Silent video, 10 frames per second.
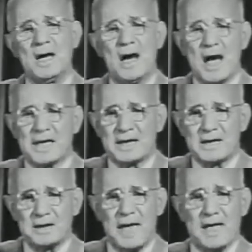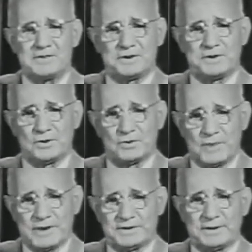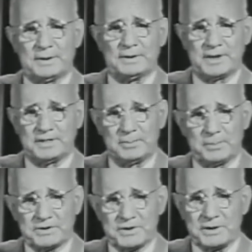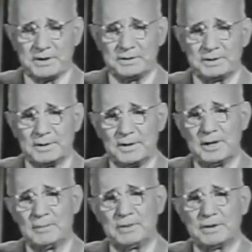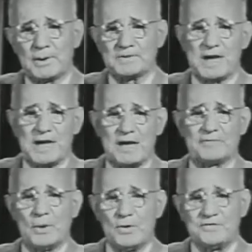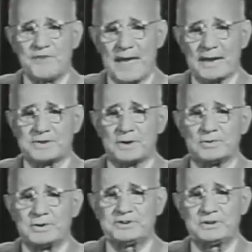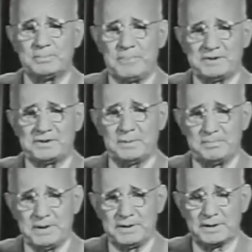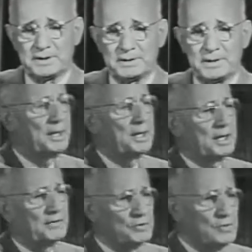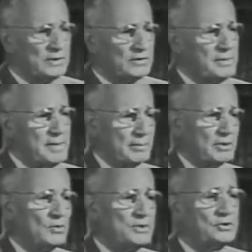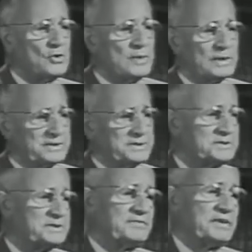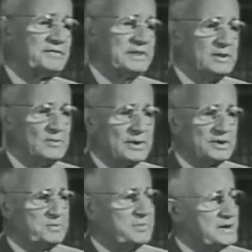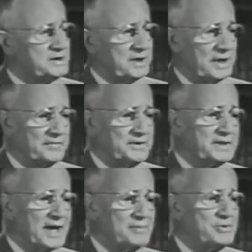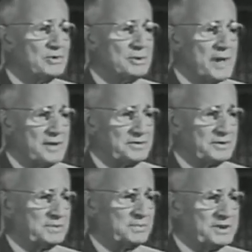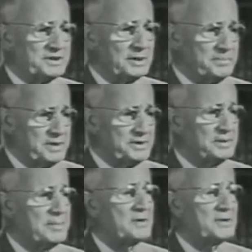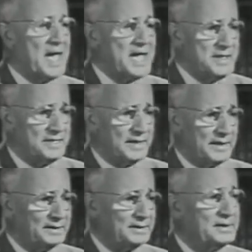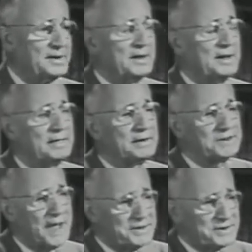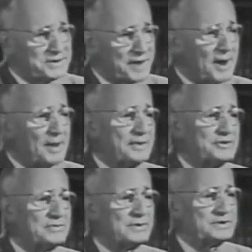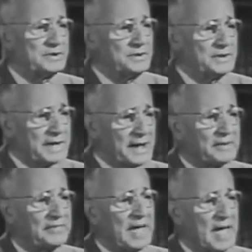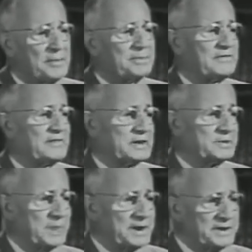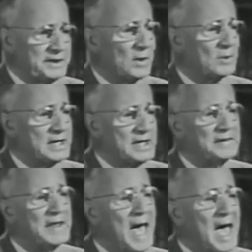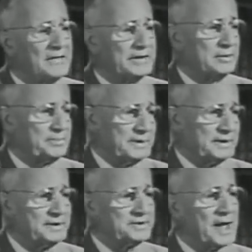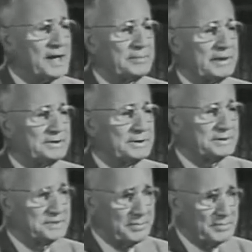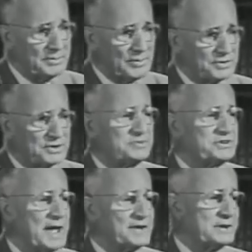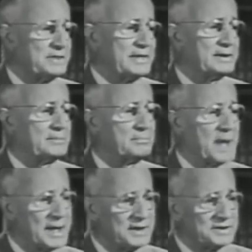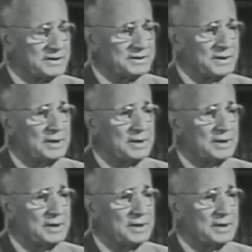"I cannot answer your question," said the President, "because I have no facts on which to base an opinion." If you will remember Woodrow Wilson's 15-word speech every time you are about to express an opinion about anything, the chances are that you will soon get out of the habit of expressing or even having opinions not based on something more substantial than biases,